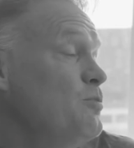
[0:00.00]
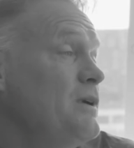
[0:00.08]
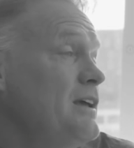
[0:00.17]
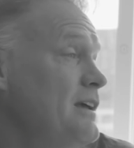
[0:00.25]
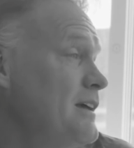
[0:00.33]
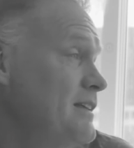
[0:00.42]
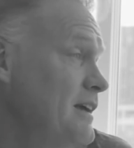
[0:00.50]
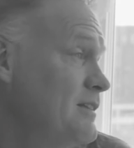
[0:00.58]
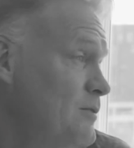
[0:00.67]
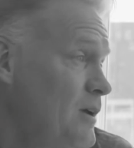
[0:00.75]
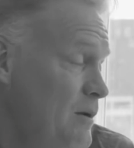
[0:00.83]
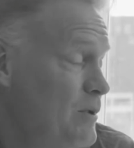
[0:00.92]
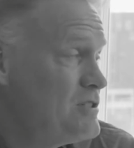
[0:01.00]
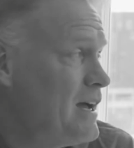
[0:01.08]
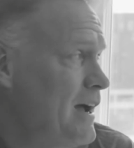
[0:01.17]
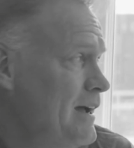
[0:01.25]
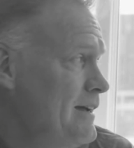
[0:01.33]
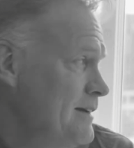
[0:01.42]
could be it because
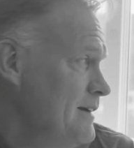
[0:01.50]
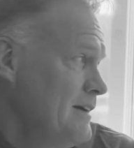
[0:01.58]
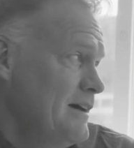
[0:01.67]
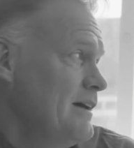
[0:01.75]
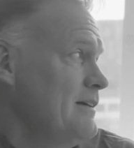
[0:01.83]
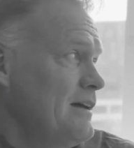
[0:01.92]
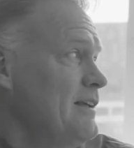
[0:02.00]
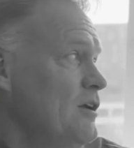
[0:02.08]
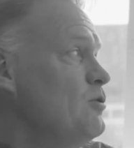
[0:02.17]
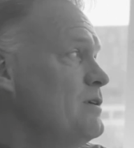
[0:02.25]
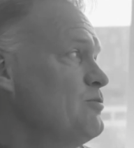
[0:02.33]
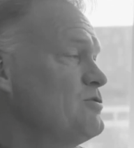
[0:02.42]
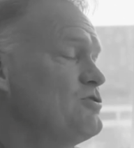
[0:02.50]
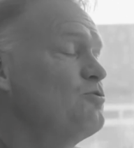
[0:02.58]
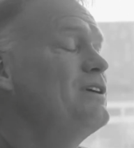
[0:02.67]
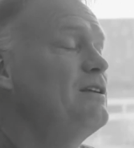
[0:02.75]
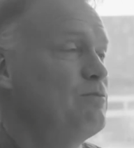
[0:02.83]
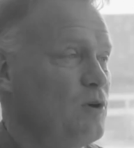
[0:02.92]
I know it was a
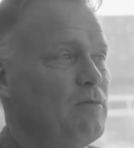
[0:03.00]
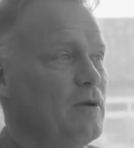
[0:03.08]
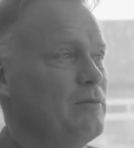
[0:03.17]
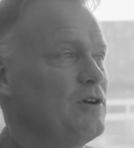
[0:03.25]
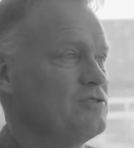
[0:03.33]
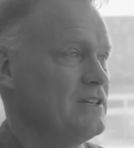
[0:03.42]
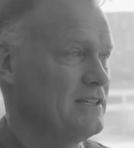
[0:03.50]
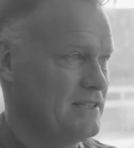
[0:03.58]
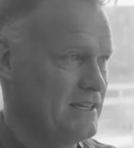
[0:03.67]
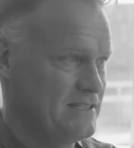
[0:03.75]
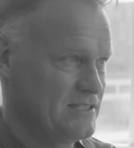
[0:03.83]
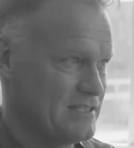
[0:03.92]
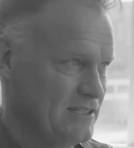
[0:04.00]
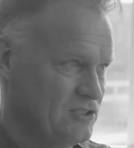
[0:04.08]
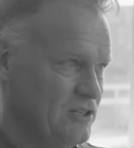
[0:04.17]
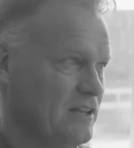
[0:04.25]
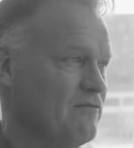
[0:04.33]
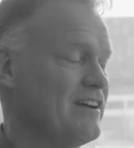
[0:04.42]
real problem because it's
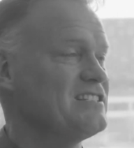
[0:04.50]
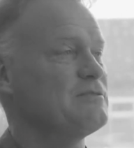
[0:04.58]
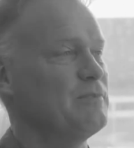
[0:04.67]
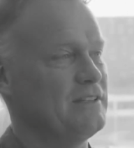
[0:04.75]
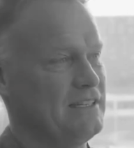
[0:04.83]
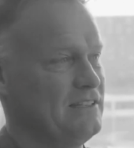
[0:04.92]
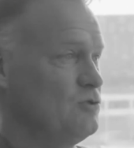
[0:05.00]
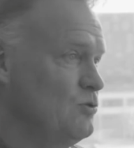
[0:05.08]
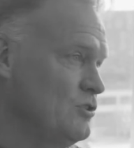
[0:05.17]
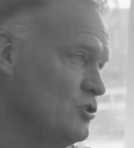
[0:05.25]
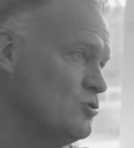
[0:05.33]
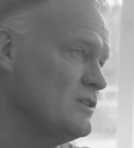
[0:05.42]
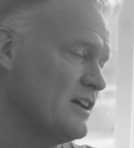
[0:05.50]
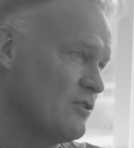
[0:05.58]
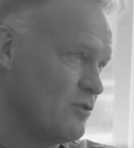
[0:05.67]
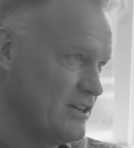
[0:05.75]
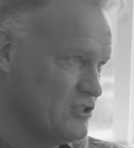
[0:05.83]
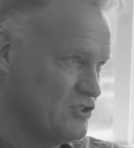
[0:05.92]
such an investment into a new
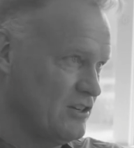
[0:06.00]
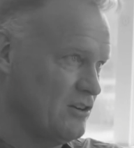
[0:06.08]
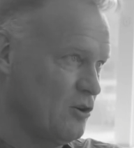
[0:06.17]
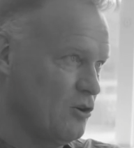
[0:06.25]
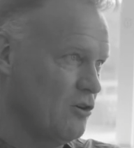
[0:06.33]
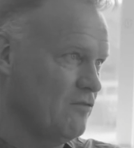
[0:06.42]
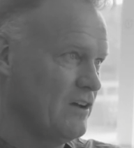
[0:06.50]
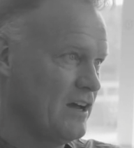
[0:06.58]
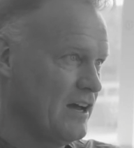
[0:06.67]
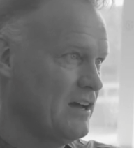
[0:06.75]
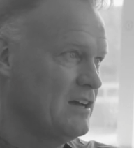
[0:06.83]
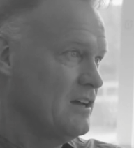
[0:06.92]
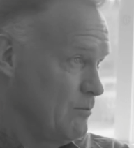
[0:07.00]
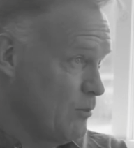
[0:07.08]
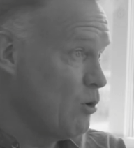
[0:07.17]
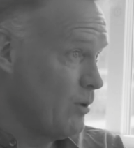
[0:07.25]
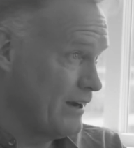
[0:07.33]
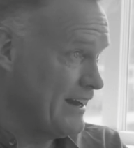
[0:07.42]
generation of
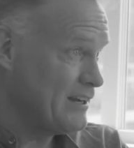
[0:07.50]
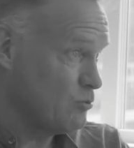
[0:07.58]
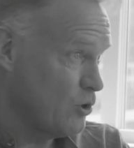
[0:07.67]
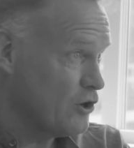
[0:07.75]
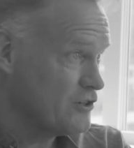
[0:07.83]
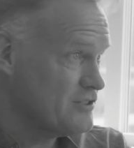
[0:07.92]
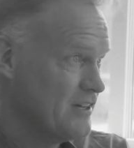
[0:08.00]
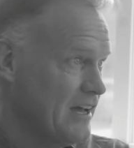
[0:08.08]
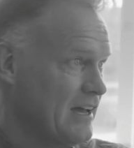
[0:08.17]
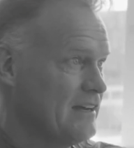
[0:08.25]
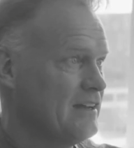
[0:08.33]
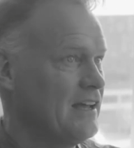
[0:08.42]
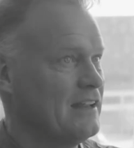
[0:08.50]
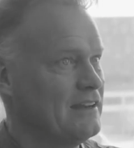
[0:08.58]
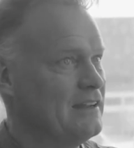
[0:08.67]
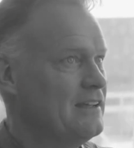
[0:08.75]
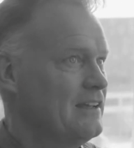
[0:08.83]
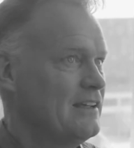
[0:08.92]
mobile networks,
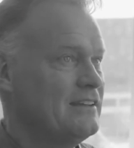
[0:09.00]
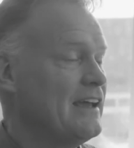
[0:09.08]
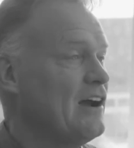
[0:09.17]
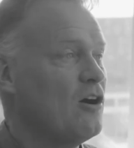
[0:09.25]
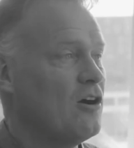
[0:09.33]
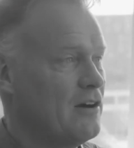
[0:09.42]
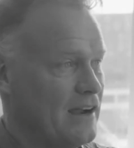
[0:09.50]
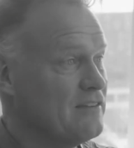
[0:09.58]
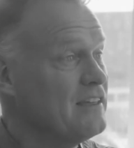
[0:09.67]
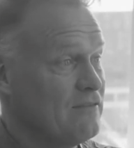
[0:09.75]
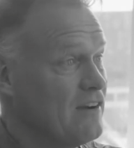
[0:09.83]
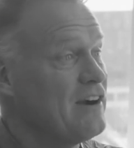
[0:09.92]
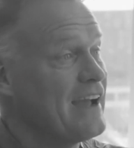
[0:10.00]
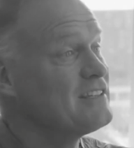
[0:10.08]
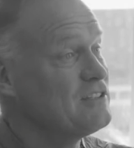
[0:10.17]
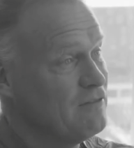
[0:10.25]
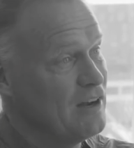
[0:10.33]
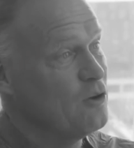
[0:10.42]
and they are, I think, very
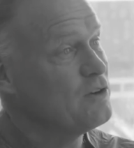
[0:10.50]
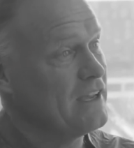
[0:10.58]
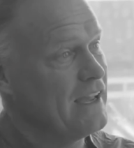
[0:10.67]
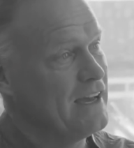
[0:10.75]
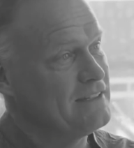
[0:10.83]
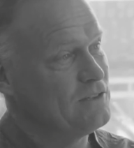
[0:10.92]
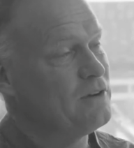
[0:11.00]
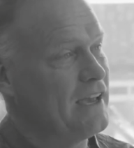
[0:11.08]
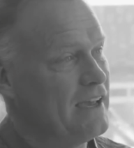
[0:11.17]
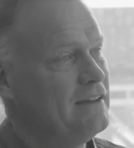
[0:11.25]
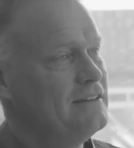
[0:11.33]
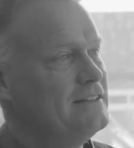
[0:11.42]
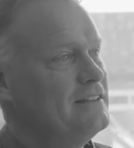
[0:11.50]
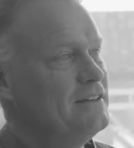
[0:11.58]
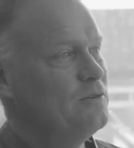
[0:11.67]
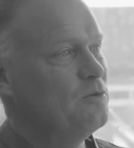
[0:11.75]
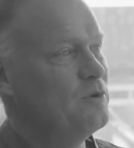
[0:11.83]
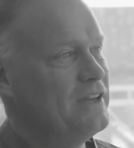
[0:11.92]
actively looking at, okay,
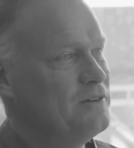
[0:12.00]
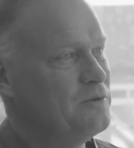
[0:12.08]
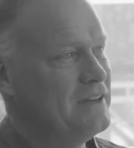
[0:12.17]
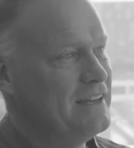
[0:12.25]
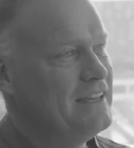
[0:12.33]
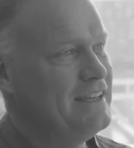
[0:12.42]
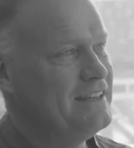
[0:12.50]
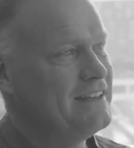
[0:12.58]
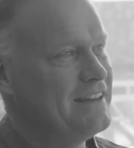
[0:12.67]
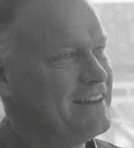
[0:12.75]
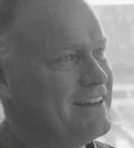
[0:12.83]
we need